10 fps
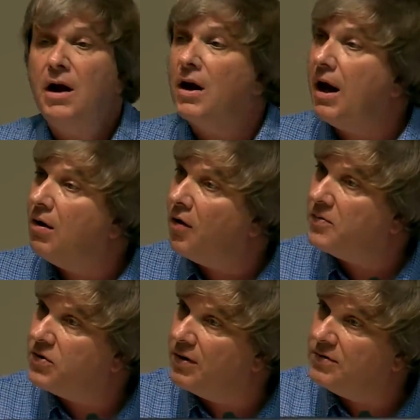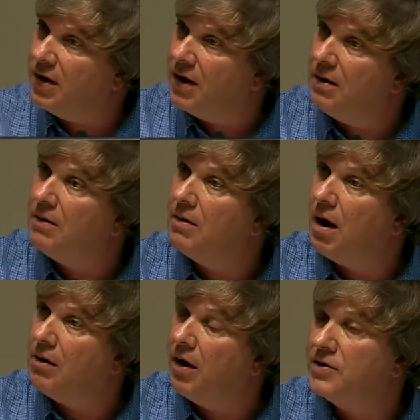Karen Armstrong's
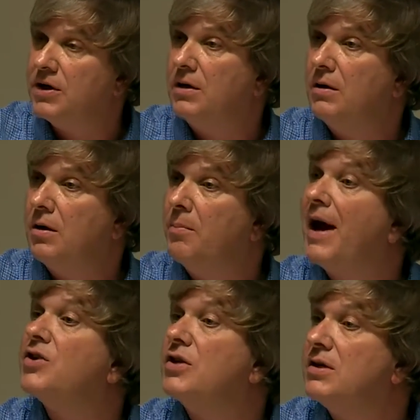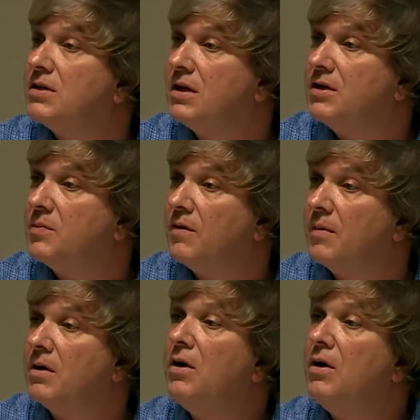launching Compassionate Cities movement.